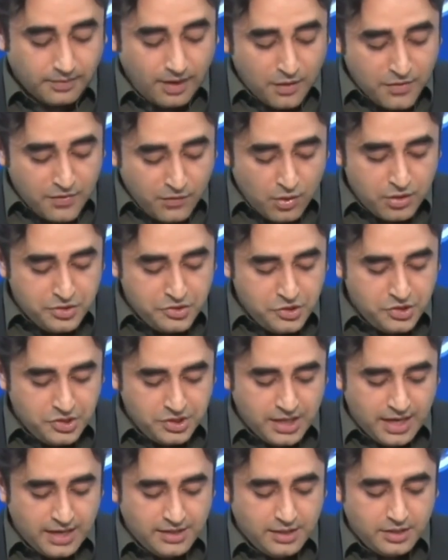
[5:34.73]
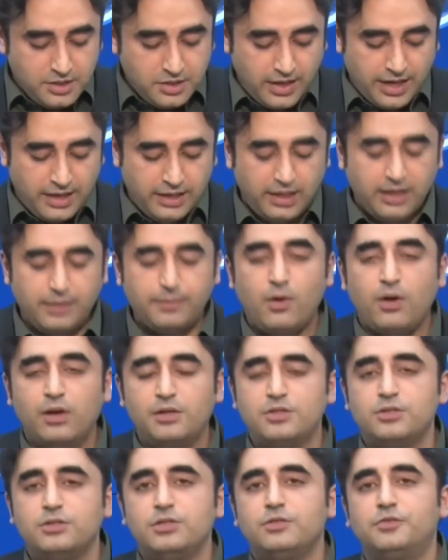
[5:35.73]
We've also started training
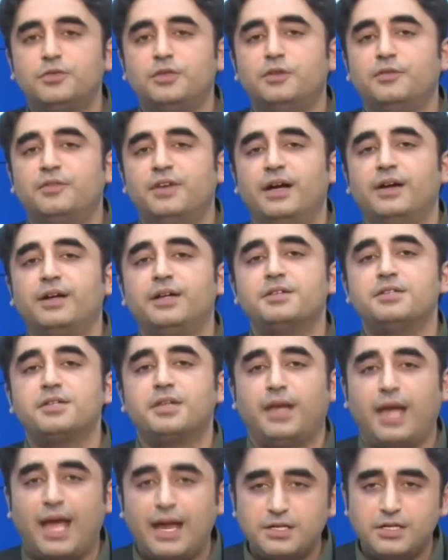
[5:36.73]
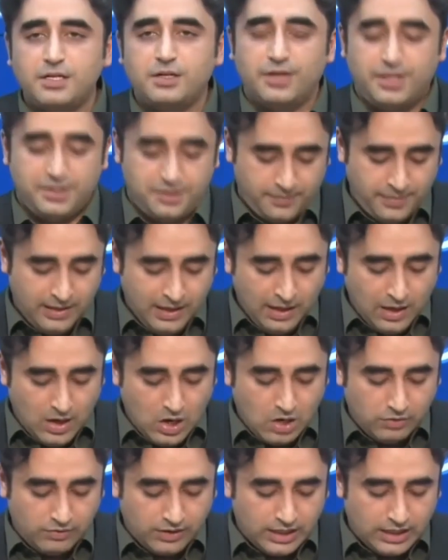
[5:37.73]
modules for the various categories
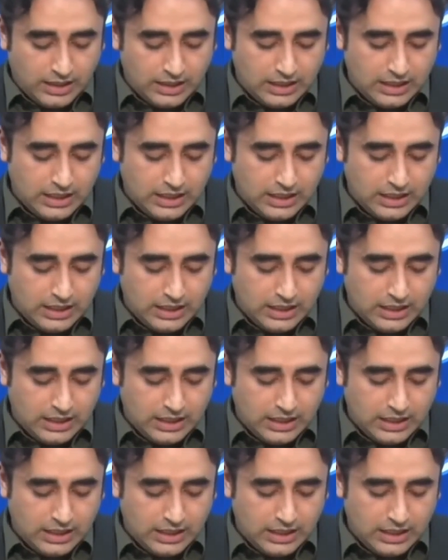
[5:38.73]
of our